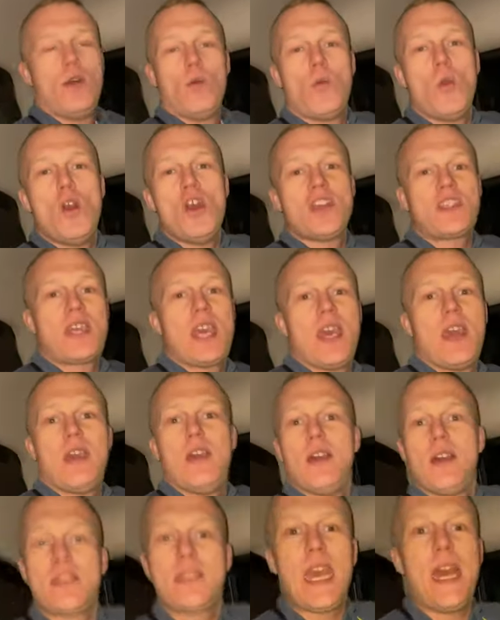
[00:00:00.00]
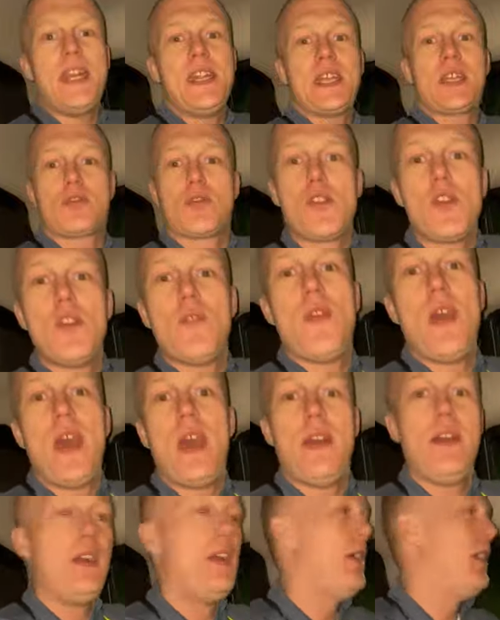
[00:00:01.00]
Work it, get it, groove it.
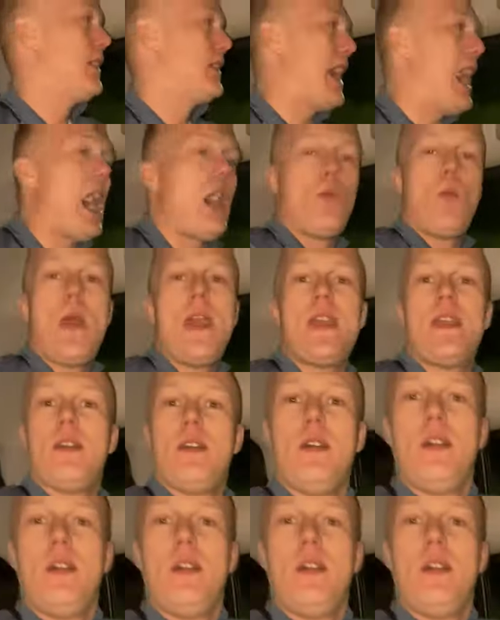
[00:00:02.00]
Can't wait.